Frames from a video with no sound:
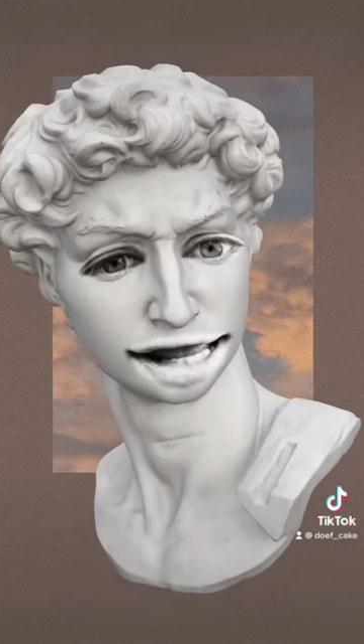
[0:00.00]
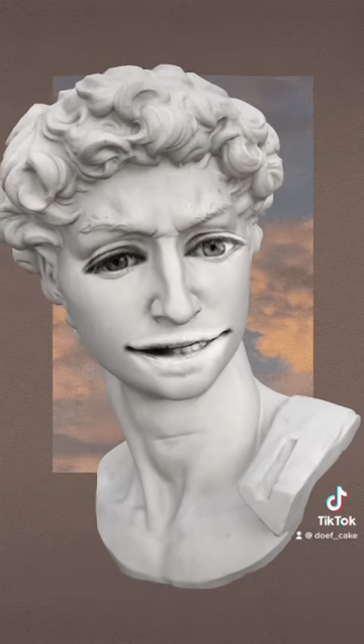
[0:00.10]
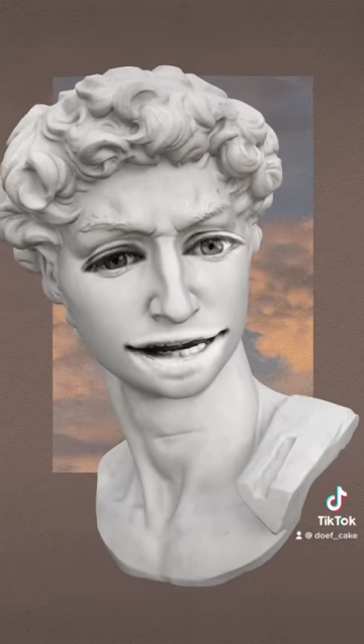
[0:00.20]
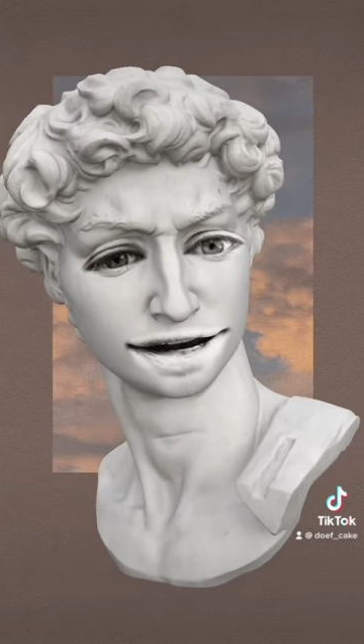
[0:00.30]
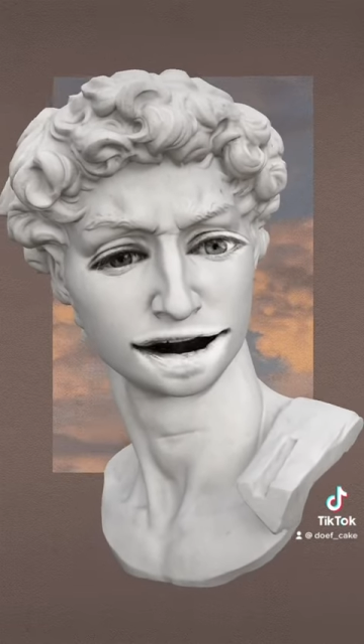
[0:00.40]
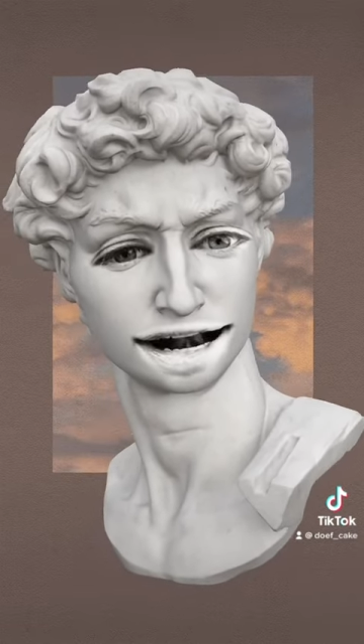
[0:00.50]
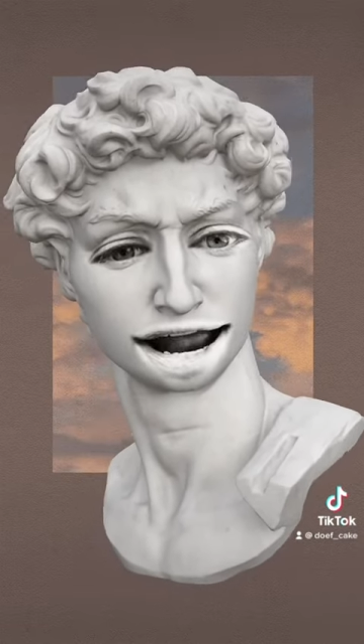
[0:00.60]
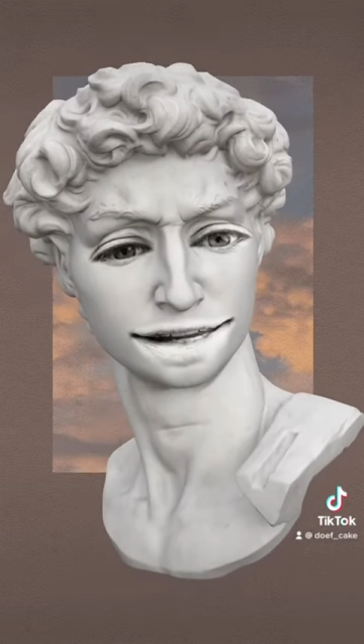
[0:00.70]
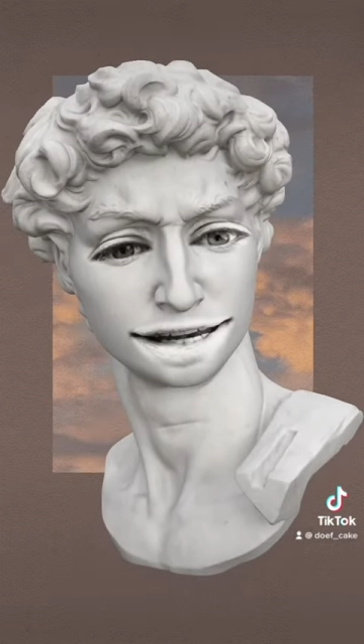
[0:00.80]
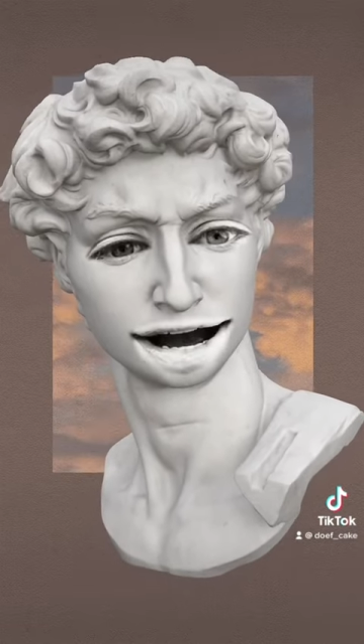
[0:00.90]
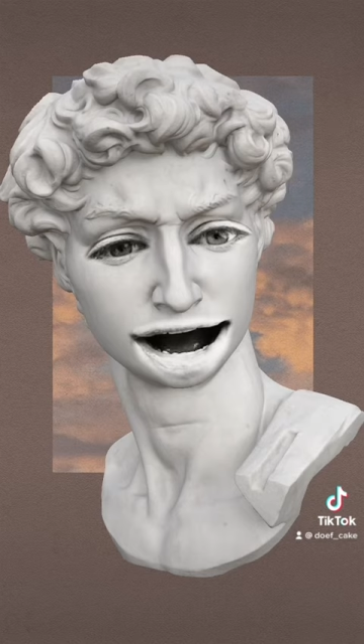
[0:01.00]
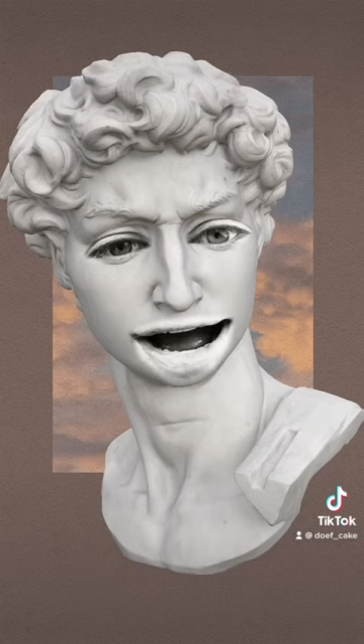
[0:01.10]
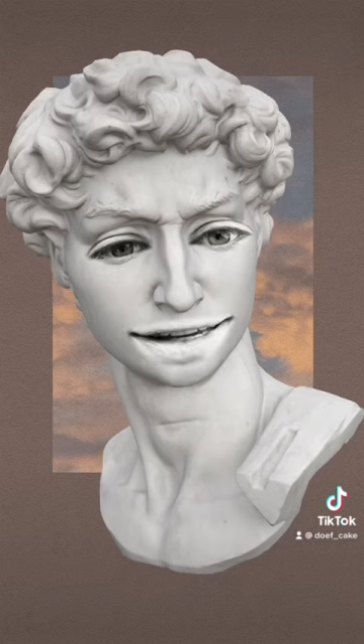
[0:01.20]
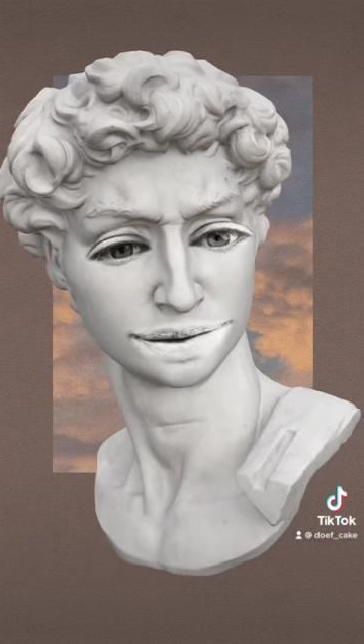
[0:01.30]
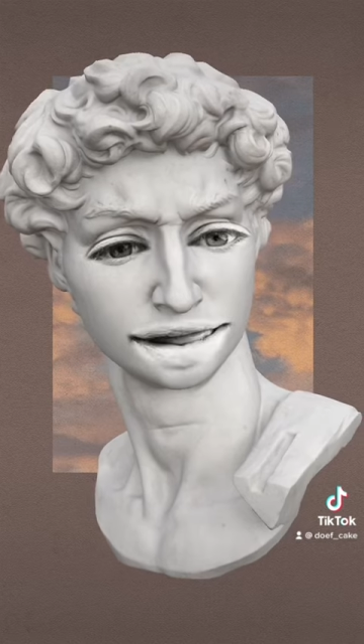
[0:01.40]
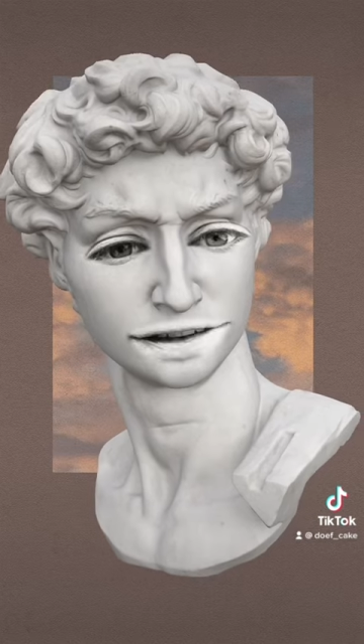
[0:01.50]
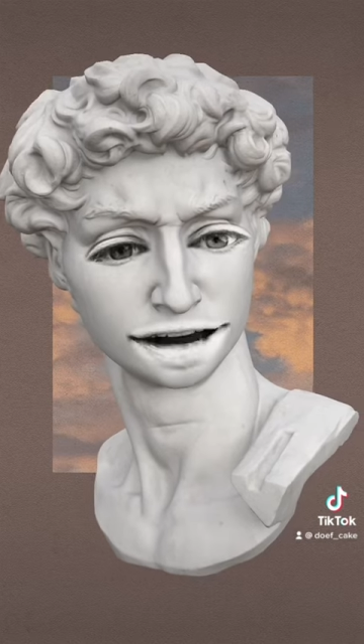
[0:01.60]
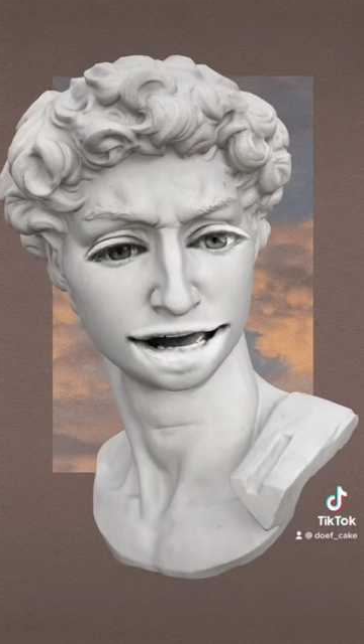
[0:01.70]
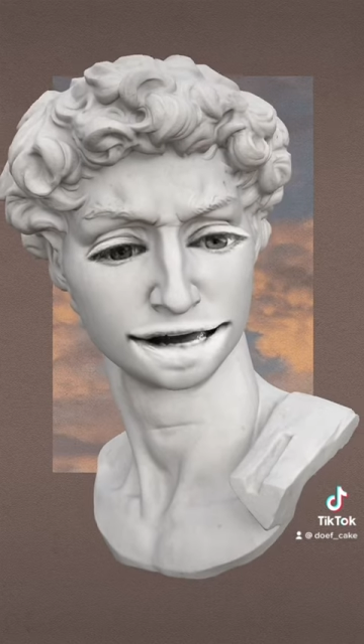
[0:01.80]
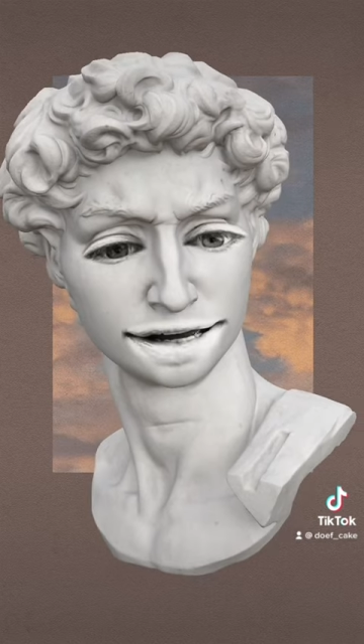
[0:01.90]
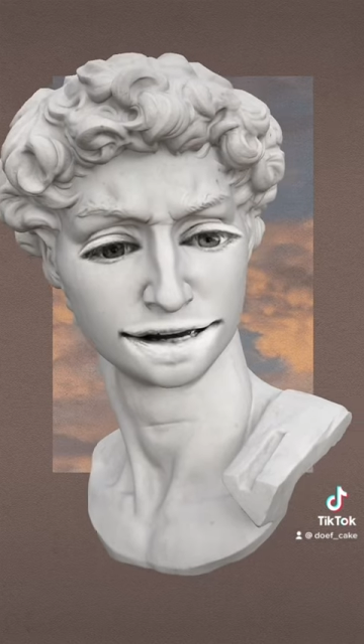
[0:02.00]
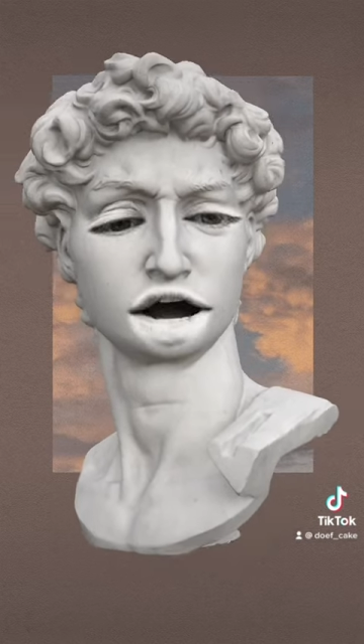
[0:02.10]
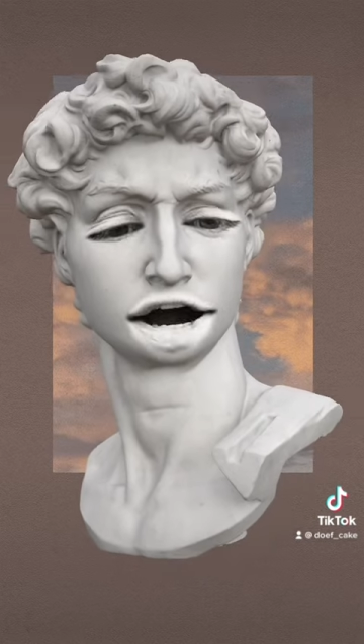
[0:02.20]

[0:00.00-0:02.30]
I can see you're not closing your eyes, you motherfucker.